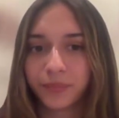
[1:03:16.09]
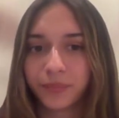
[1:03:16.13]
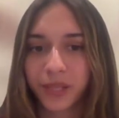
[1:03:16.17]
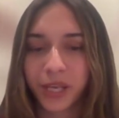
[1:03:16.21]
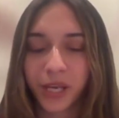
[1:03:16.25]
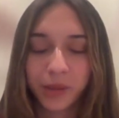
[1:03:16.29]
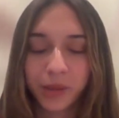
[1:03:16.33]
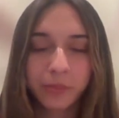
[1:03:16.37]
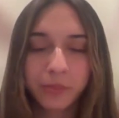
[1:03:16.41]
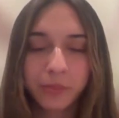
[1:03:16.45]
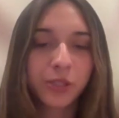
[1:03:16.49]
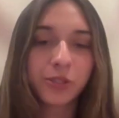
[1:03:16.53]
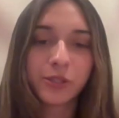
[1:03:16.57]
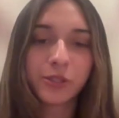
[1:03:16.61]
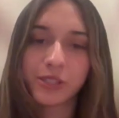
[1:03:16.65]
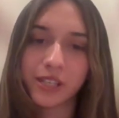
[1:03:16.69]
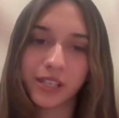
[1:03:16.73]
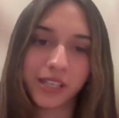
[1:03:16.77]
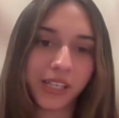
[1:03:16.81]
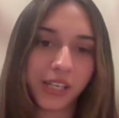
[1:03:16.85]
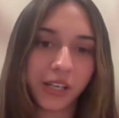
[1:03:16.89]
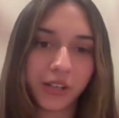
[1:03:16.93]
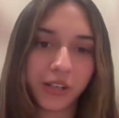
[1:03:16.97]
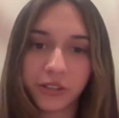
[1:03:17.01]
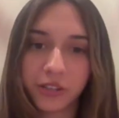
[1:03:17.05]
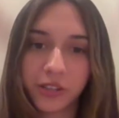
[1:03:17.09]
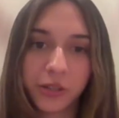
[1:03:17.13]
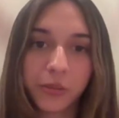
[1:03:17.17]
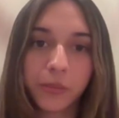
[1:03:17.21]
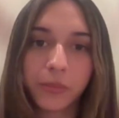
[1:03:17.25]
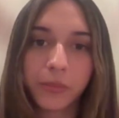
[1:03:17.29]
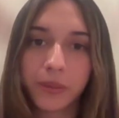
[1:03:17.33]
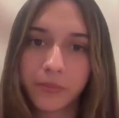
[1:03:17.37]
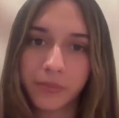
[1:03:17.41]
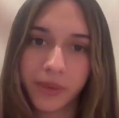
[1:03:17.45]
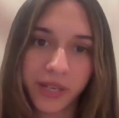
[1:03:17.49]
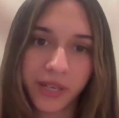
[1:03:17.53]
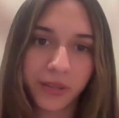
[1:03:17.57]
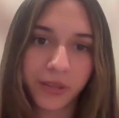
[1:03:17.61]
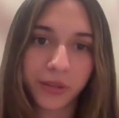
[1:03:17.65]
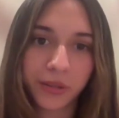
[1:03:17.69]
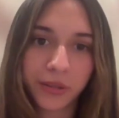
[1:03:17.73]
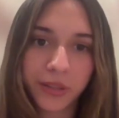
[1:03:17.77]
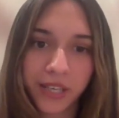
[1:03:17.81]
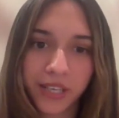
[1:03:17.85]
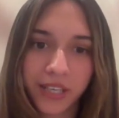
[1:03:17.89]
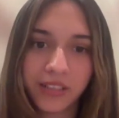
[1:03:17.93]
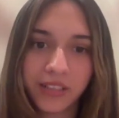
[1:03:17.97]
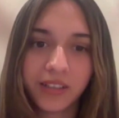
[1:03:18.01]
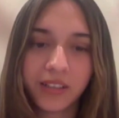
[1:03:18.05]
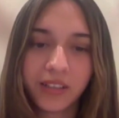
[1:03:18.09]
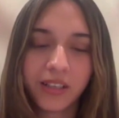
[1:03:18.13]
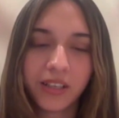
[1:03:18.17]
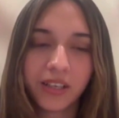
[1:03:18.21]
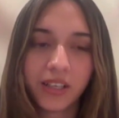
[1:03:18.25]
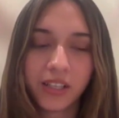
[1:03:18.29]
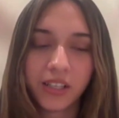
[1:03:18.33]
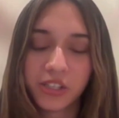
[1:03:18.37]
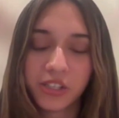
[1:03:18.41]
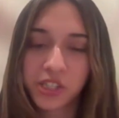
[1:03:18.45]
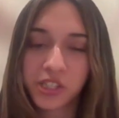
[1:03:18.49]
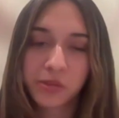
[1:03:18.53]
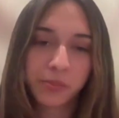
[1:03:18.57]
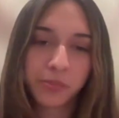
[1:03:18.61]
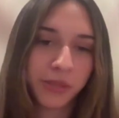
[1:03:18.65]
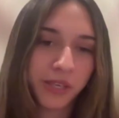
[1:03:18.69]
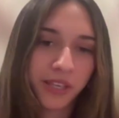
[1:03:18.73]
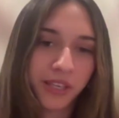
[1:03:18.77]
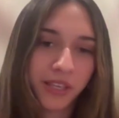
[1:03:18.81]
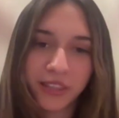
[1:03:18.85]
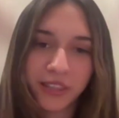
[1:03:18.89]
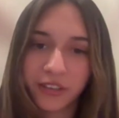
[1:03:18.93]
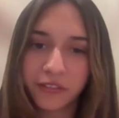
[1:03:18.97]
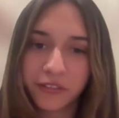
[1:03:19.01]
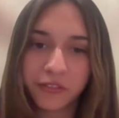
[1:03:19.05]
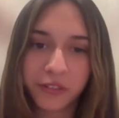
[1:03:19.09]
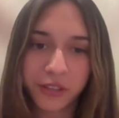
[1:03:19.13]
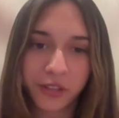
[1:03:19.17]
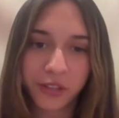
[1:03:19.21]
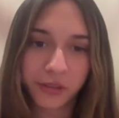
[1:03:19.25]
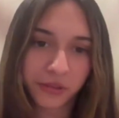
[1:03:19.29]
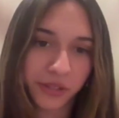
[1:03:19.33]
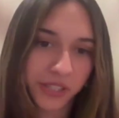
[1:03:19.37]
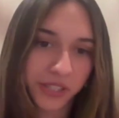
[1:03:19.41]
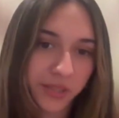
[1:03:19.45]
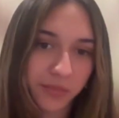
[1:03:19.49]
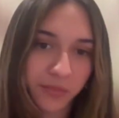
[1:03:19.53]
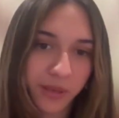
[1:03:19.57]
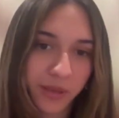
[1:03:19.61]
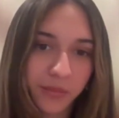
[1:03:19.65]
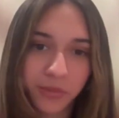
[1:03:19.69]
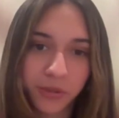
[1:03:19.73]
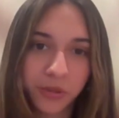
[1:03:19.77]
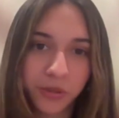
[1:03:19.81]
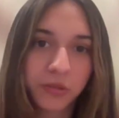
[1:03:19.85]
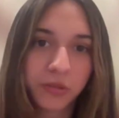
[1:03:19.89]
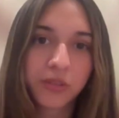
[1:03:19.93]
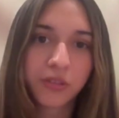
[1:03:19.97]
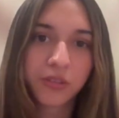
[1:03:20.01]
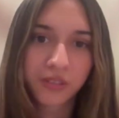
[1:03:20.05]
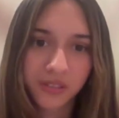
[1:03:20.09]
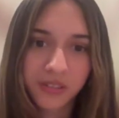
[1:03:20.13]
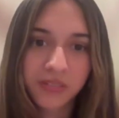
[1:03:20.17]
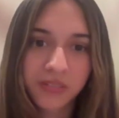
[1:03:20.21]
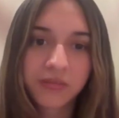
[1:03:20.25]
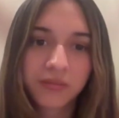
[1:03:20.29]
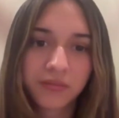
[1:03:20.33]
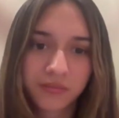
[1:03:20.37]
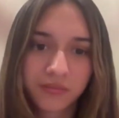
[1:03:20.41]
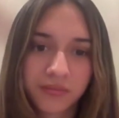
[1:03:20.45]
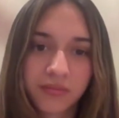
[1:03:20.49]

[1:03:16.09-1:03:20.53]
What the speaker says: it helps you stand out a little bit better than just being there for the resume boost.